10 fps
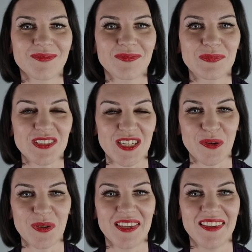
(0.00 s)
Is that
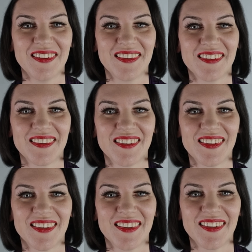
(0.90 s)
okay?
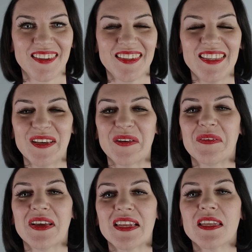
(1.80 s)
Yeah,
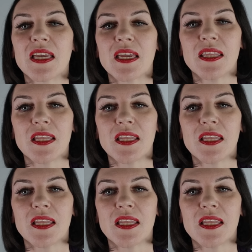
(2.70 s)
and again